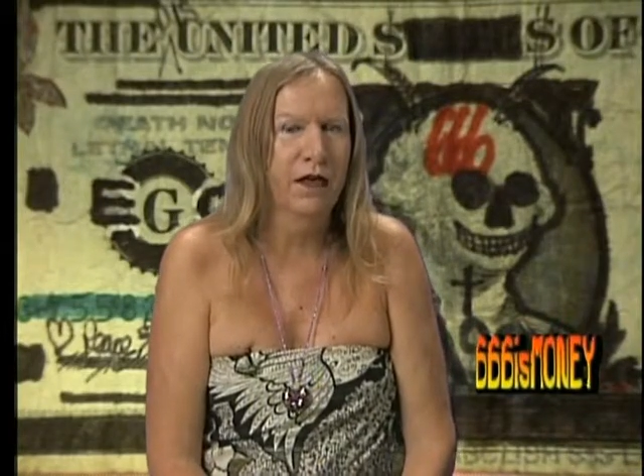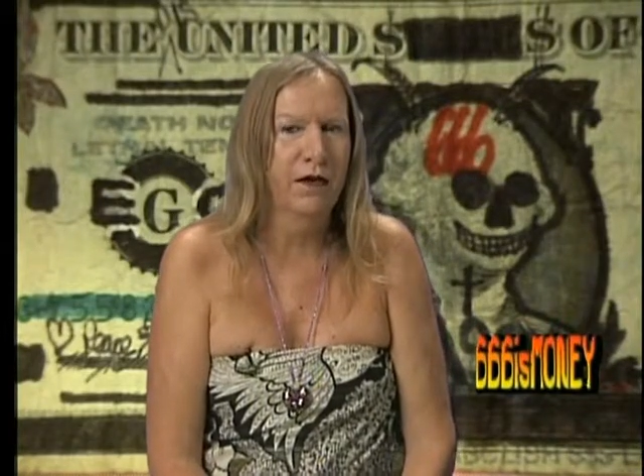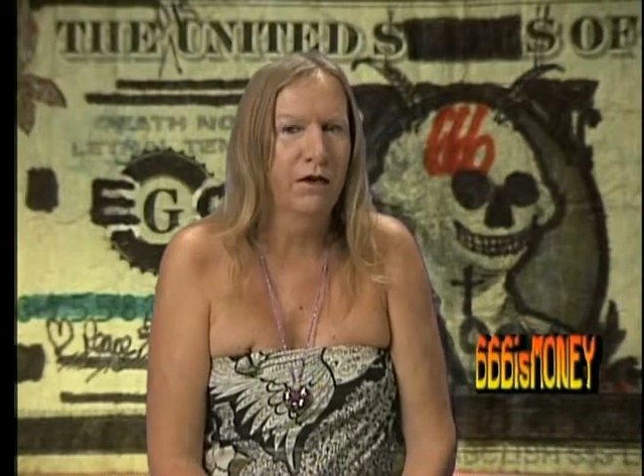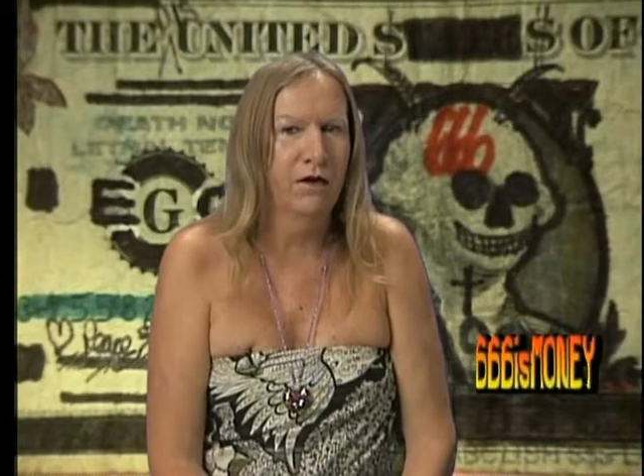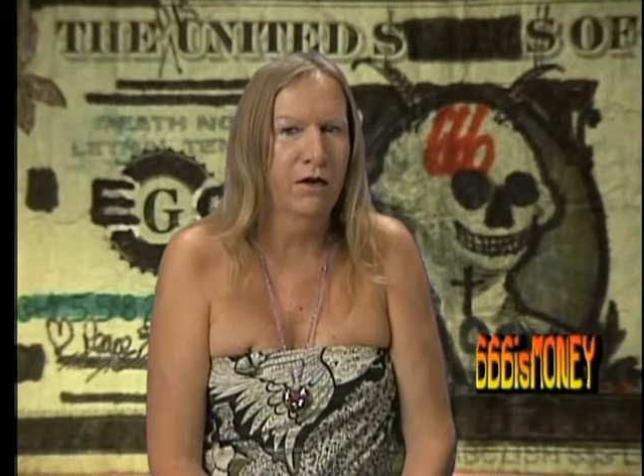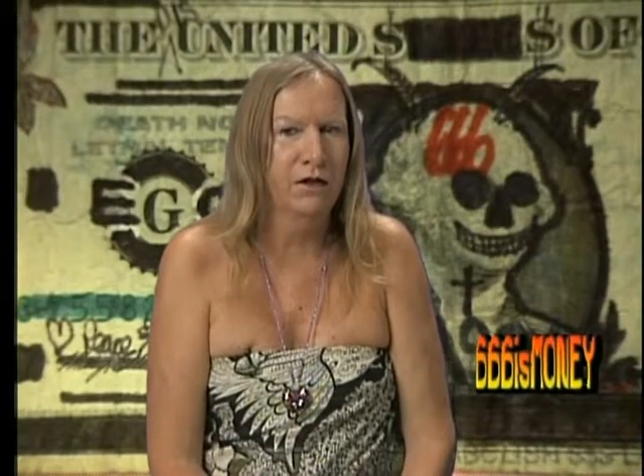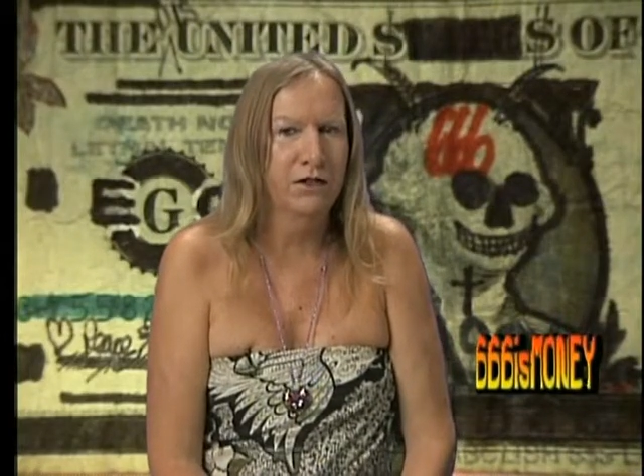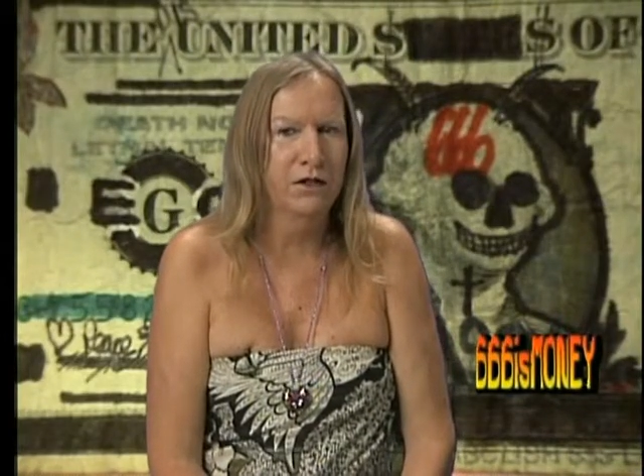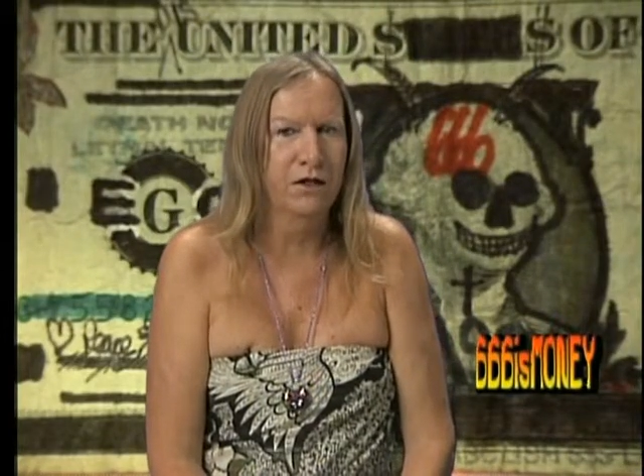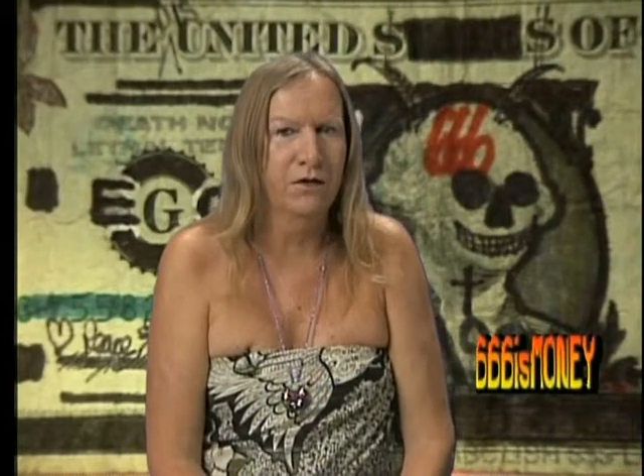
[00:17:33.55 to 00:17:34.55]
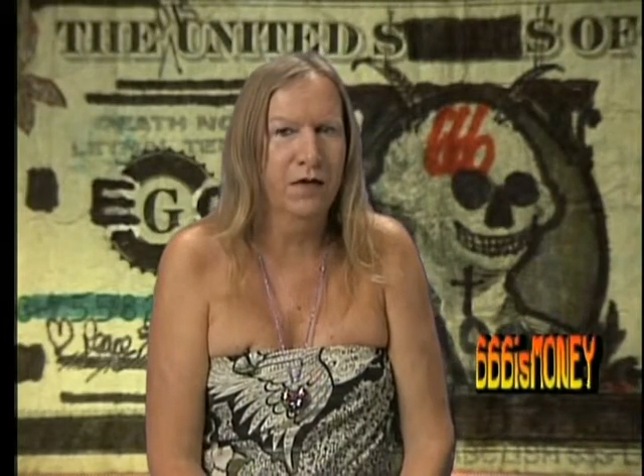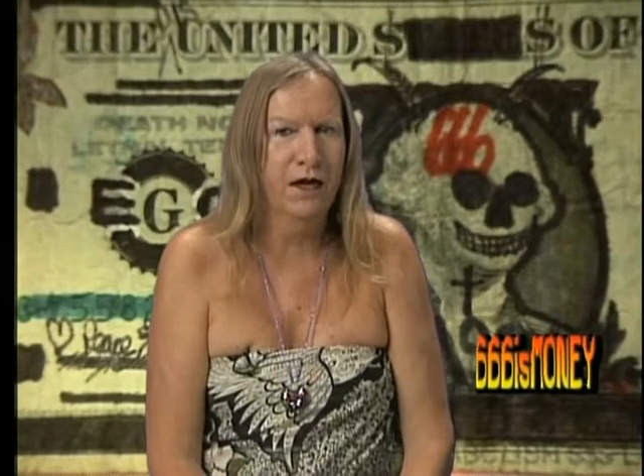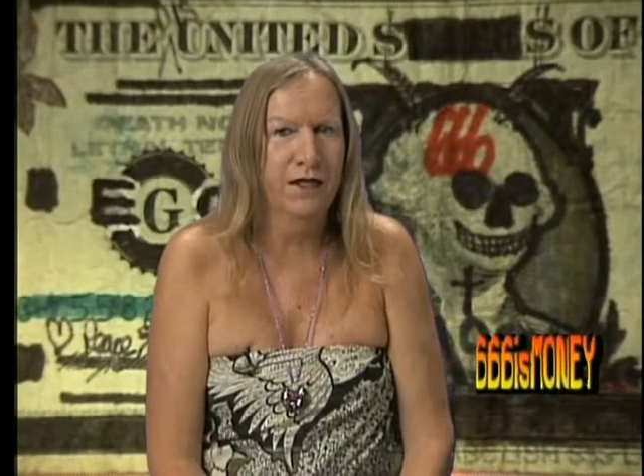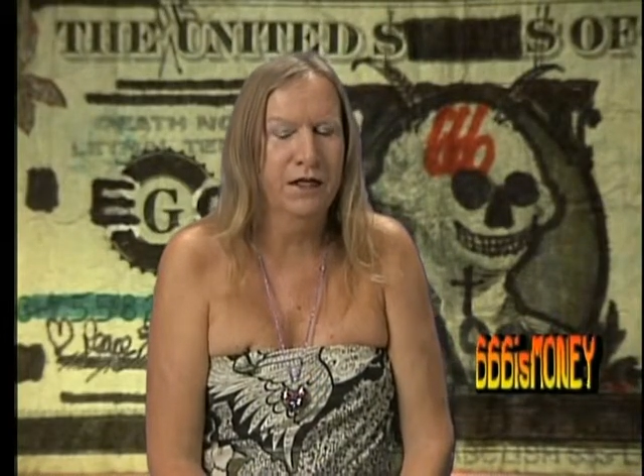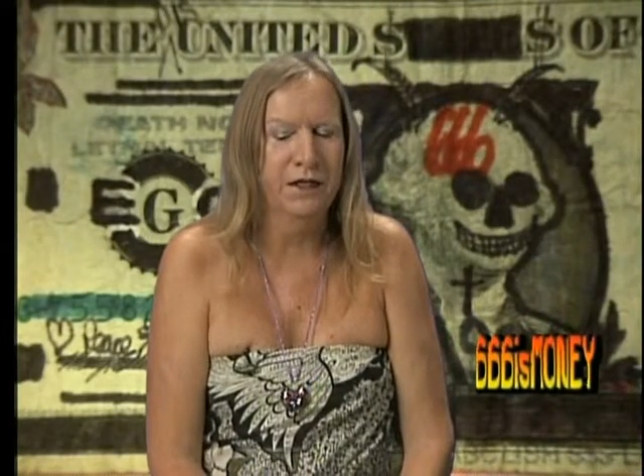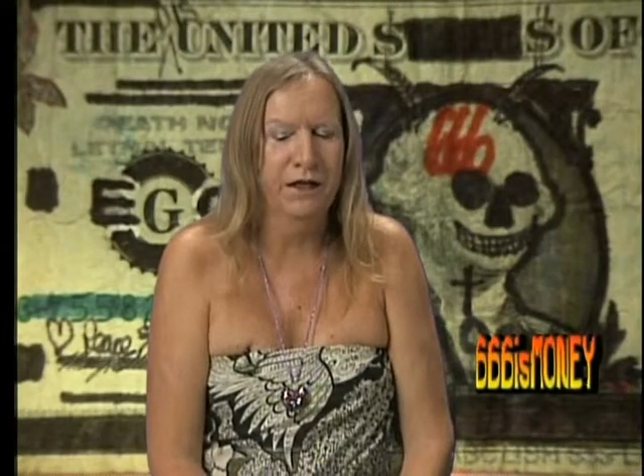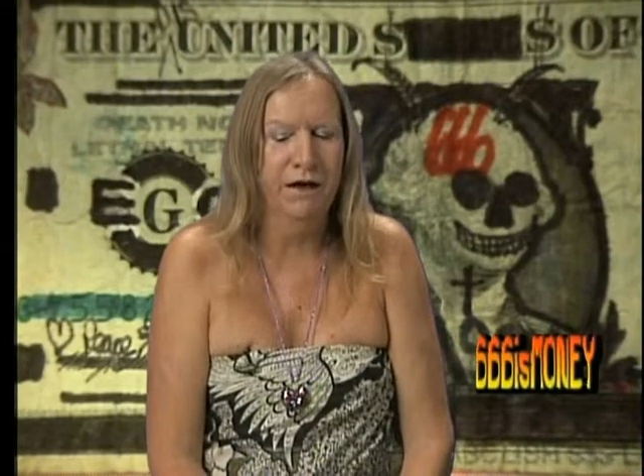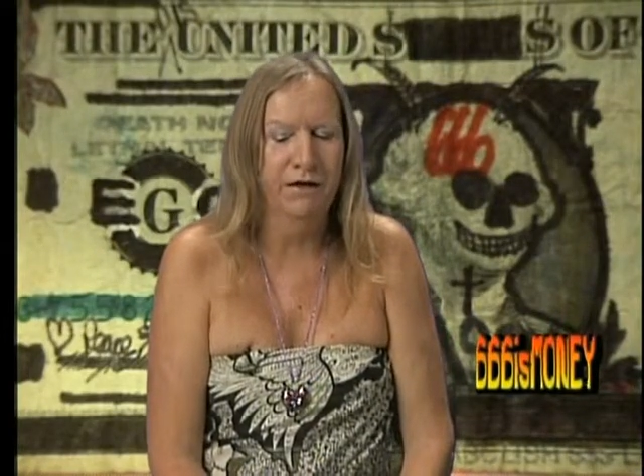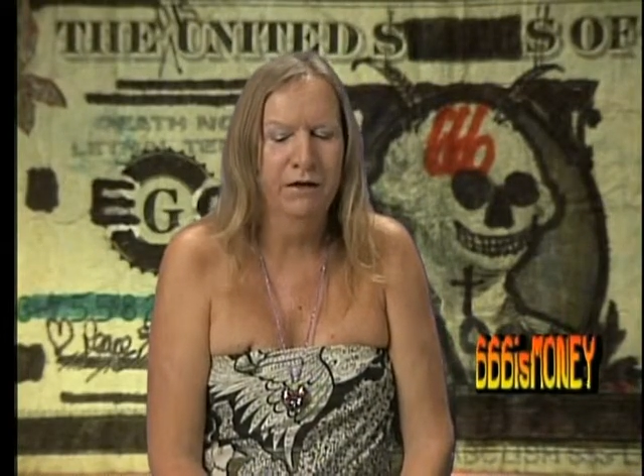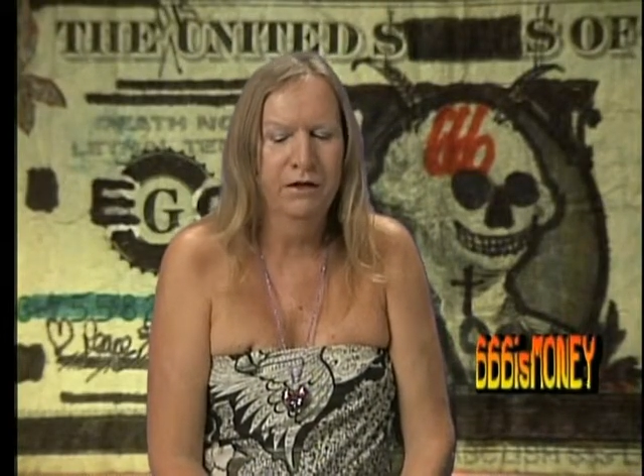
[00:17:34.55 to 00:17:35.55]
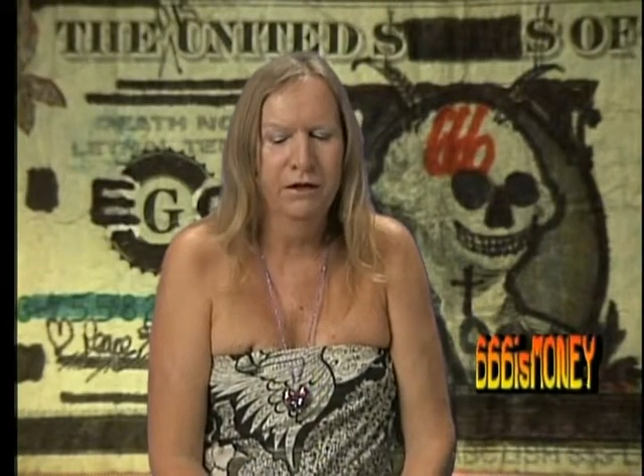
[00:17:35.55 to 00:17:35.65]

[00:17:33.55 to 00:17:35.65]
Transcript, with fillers: agricultural commodity now.